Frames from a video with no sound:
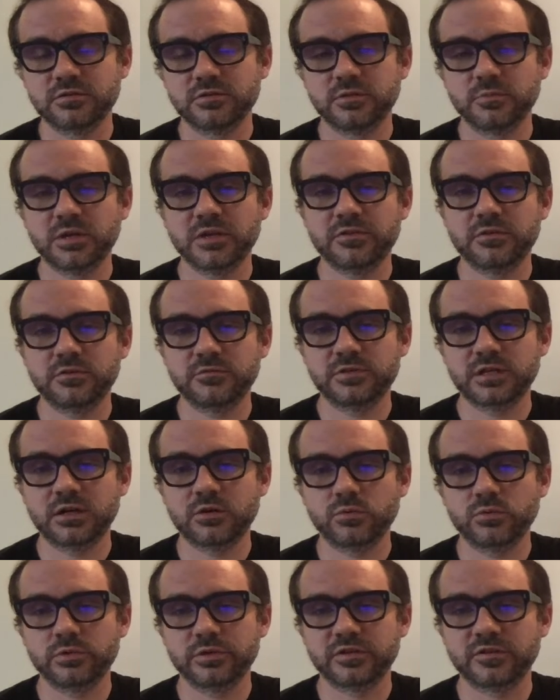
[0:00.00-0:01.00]
The method of
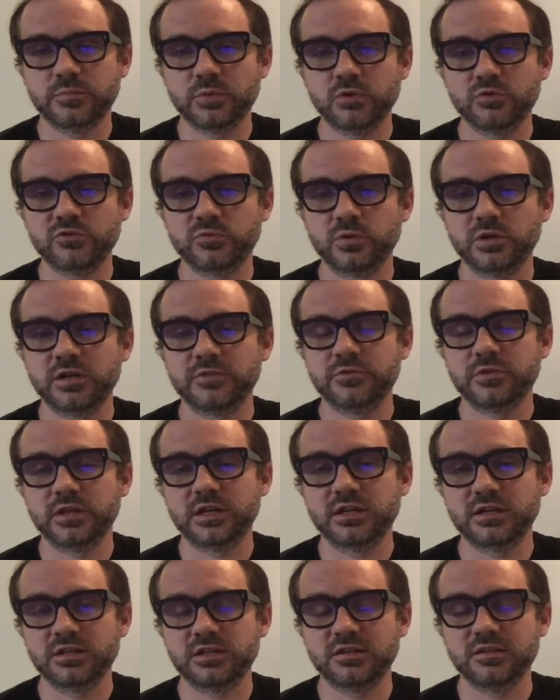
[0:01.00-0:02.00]
doubt will expose whatever
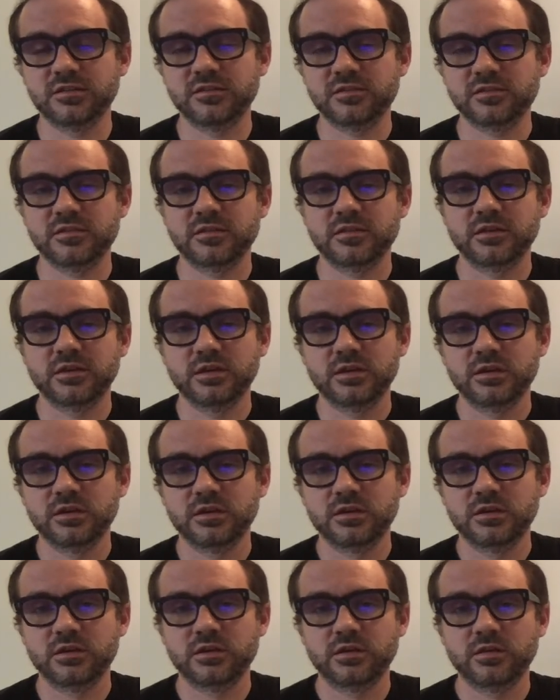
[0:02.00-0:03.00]
that is.
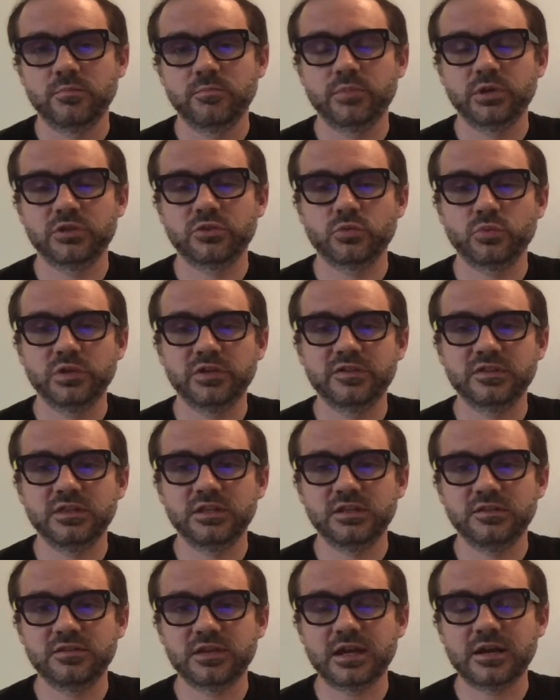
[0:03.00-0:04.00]
But the reason that
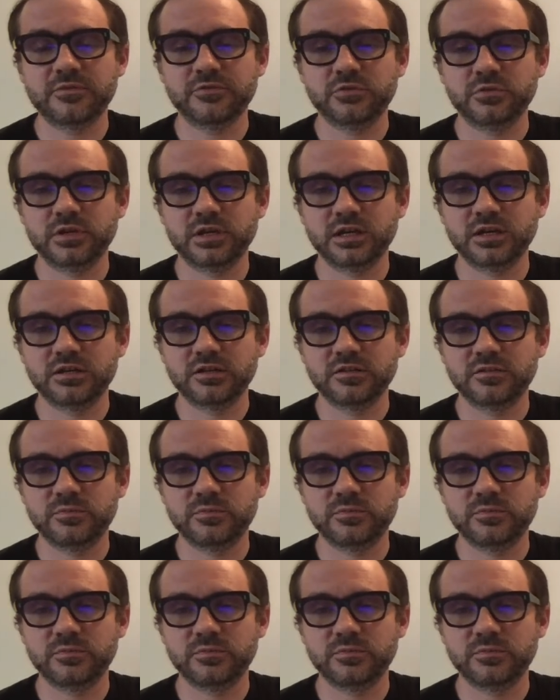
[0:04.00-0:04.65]
he's after that is